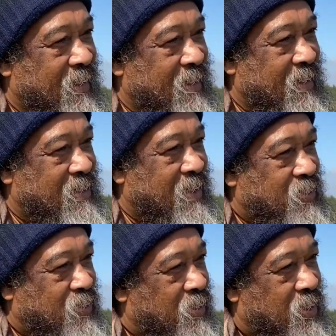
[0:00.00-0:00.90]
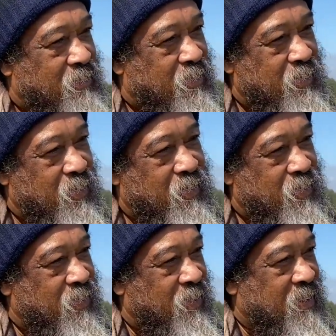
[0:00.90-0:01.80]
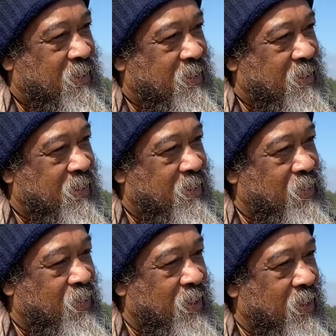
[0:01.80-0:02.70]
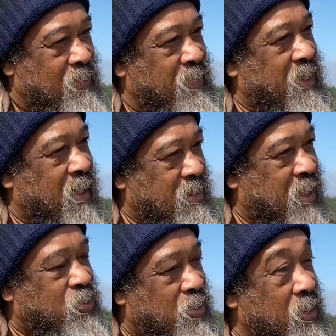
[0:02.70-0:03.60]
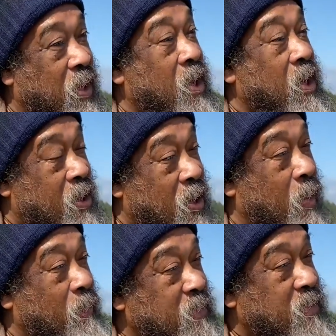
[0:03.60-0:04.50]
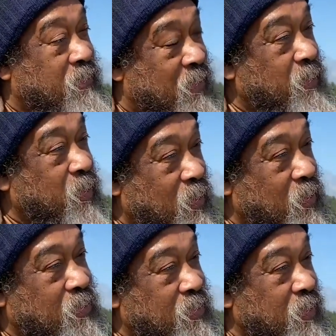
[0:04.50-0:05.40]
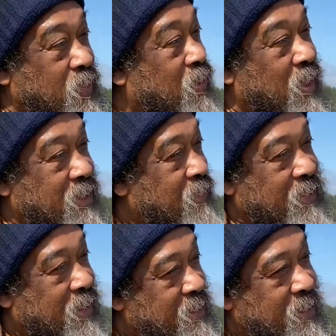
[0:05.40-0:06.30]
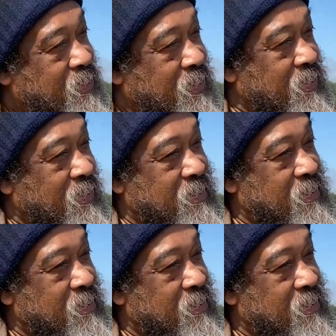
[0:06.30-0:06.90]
And the attention comes from you, and your even attention comes from you. So you're not even the attention.